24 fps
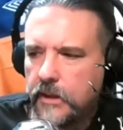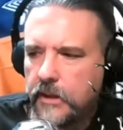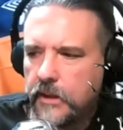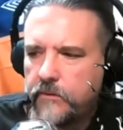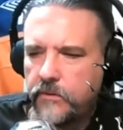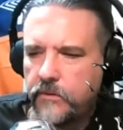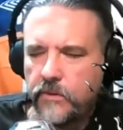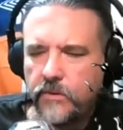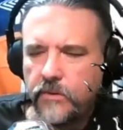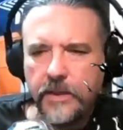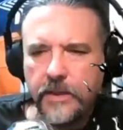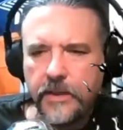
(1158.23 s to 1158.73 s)

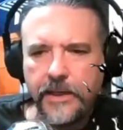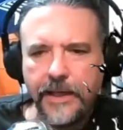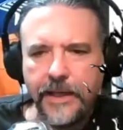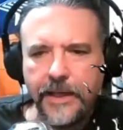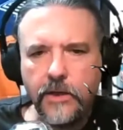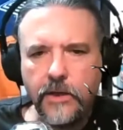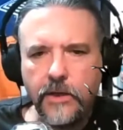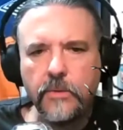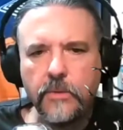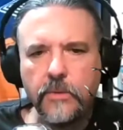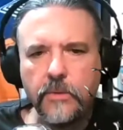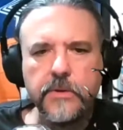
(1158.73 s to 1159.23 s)
if you can
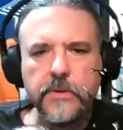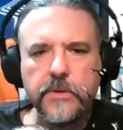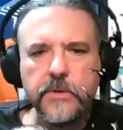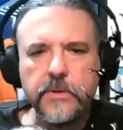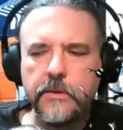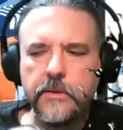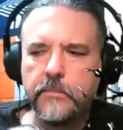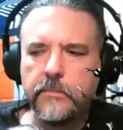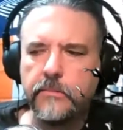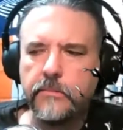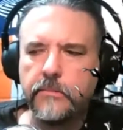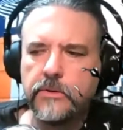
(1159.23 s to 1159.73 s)
help
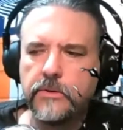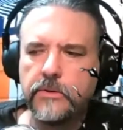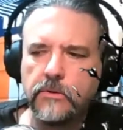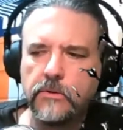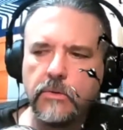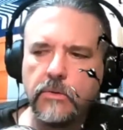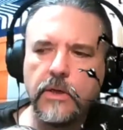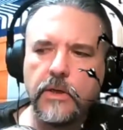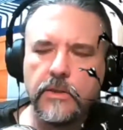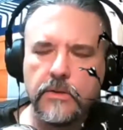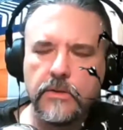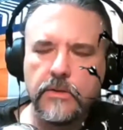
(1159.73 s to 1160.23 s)
them to
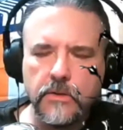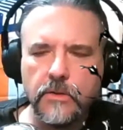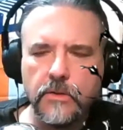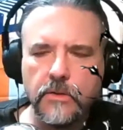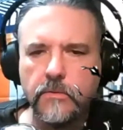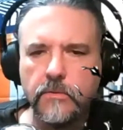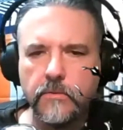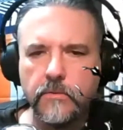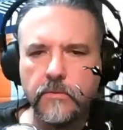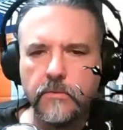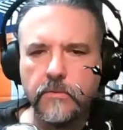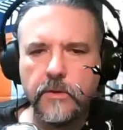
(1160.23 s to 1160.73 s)
cross
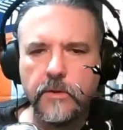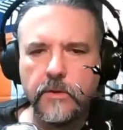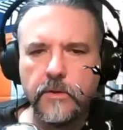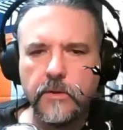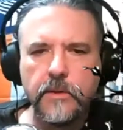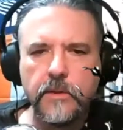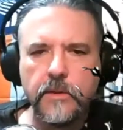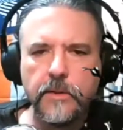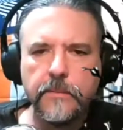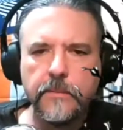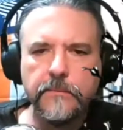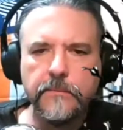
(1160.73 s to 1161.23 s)
over,
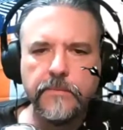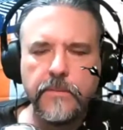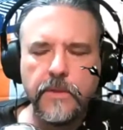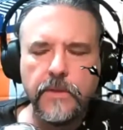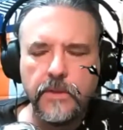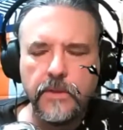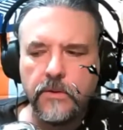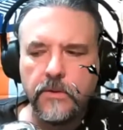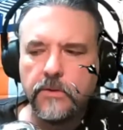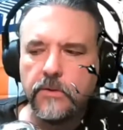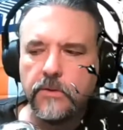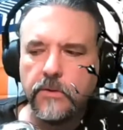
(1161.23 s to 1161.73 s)

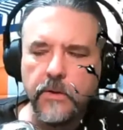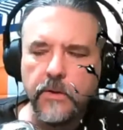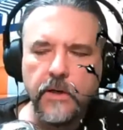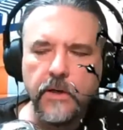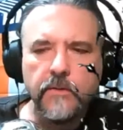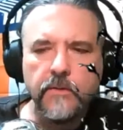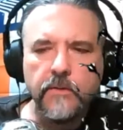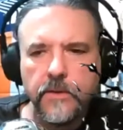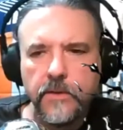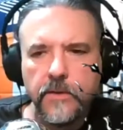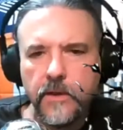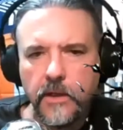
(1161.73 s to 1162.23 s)
then you do
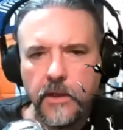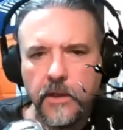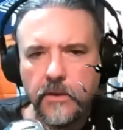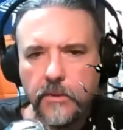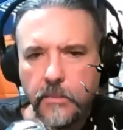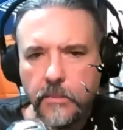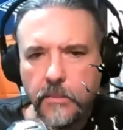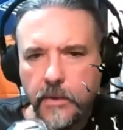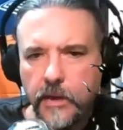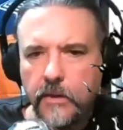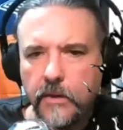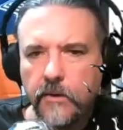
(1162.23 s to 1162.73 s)
everything in
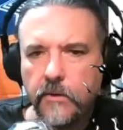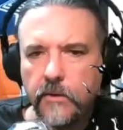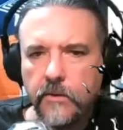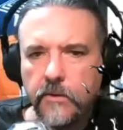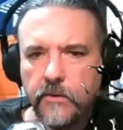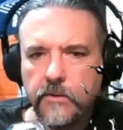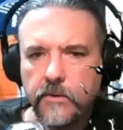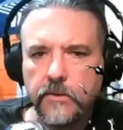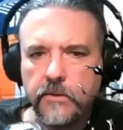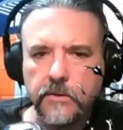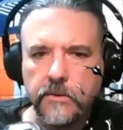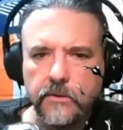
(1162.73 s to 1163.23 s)
your power
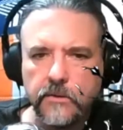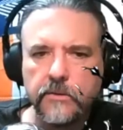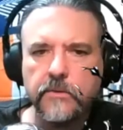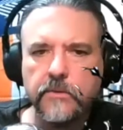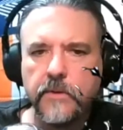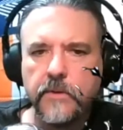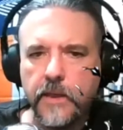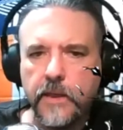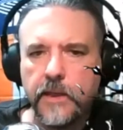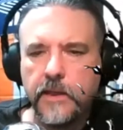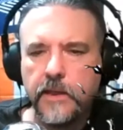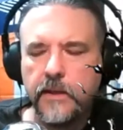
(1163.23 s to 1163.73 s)
to do
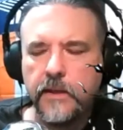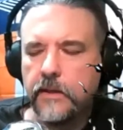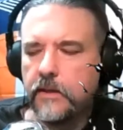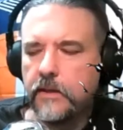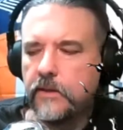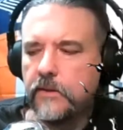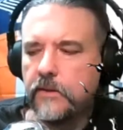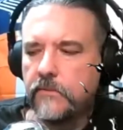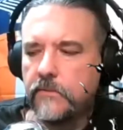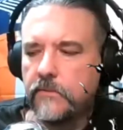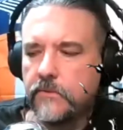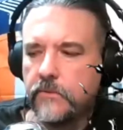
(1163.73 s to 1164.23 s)
that.
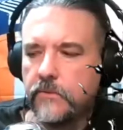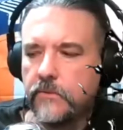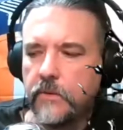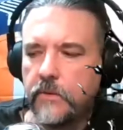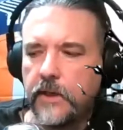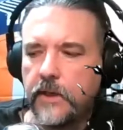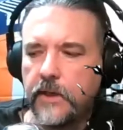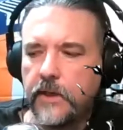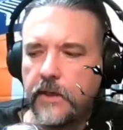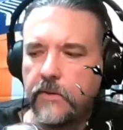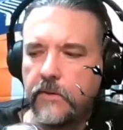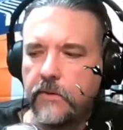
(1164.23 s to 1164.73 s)
And it's
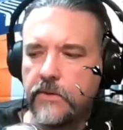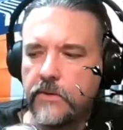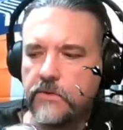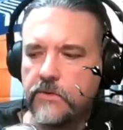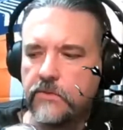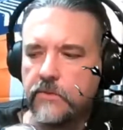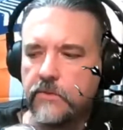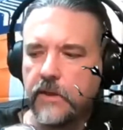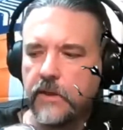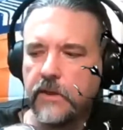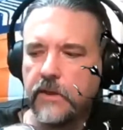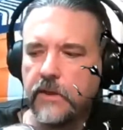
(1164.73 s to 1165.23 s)
why I always
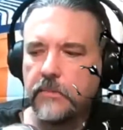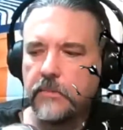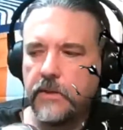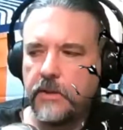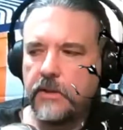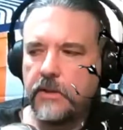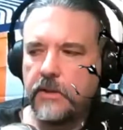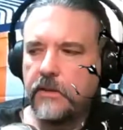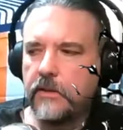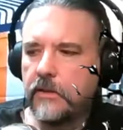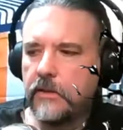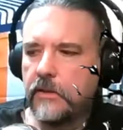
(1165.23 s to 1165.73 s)

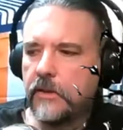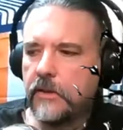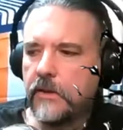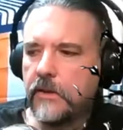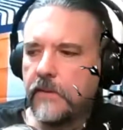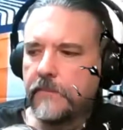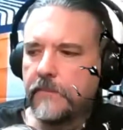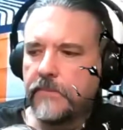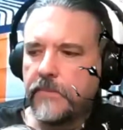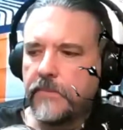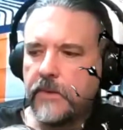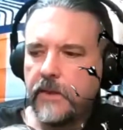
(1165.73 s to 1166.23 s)
recommend
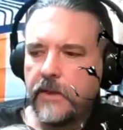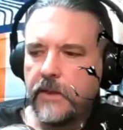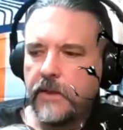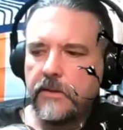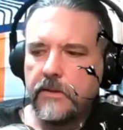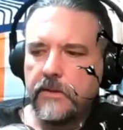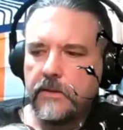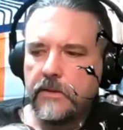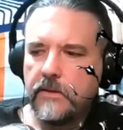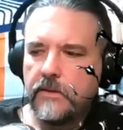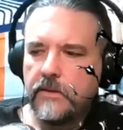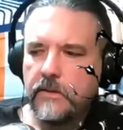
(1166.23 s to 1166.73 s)
that
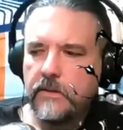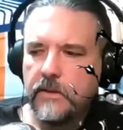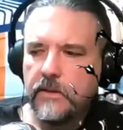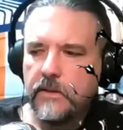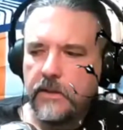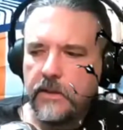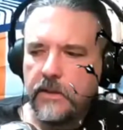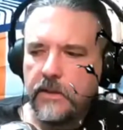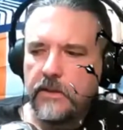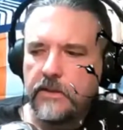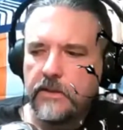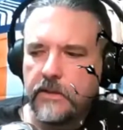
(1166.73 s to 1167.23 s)
the that
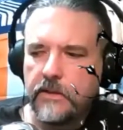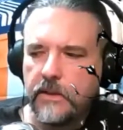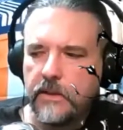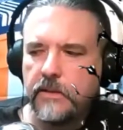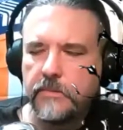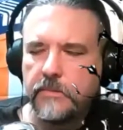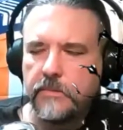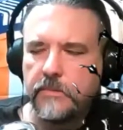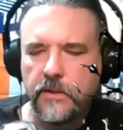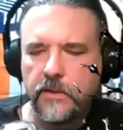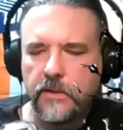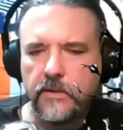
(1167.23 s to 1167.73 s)
any
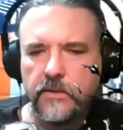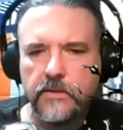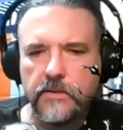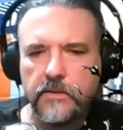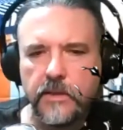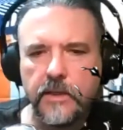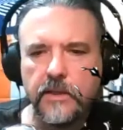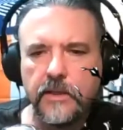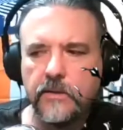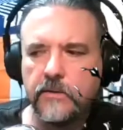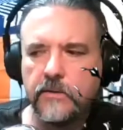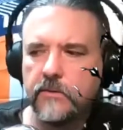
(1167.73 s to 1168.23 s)
team that goes
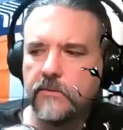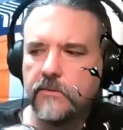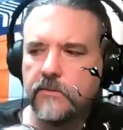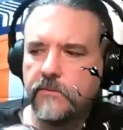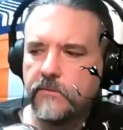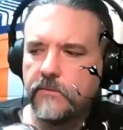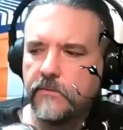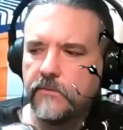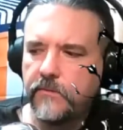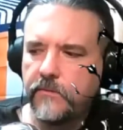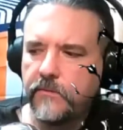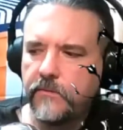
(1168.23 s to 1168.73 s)
out,
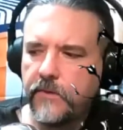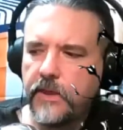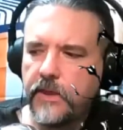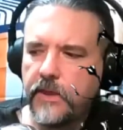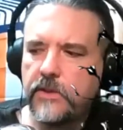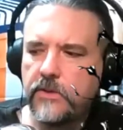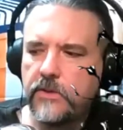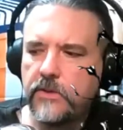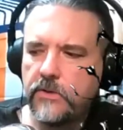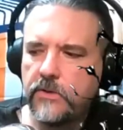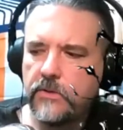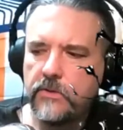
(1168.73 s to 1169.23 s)

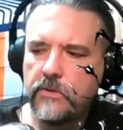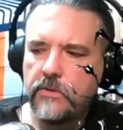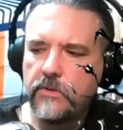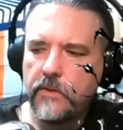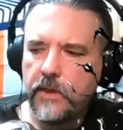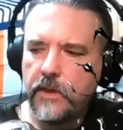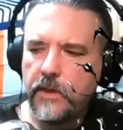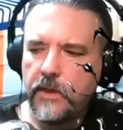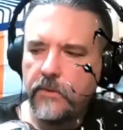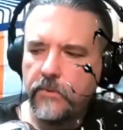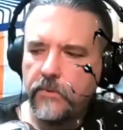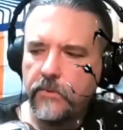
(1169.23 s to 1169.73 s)
find you
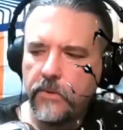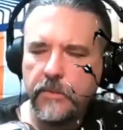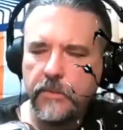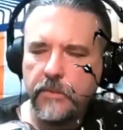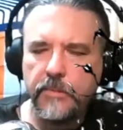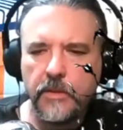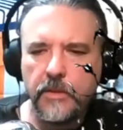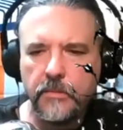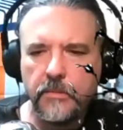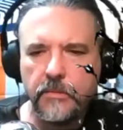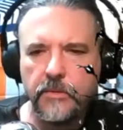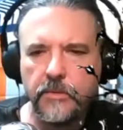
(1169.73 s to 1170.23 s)
a
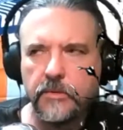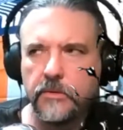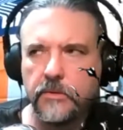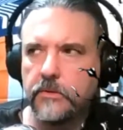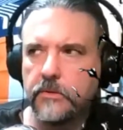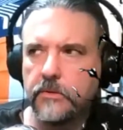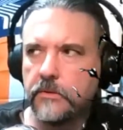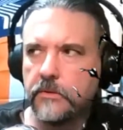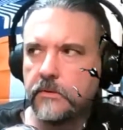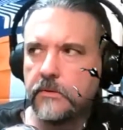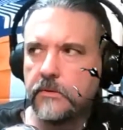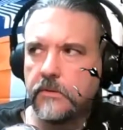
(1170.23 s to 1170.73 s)

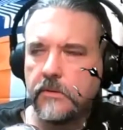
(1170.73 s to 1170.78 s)
reputable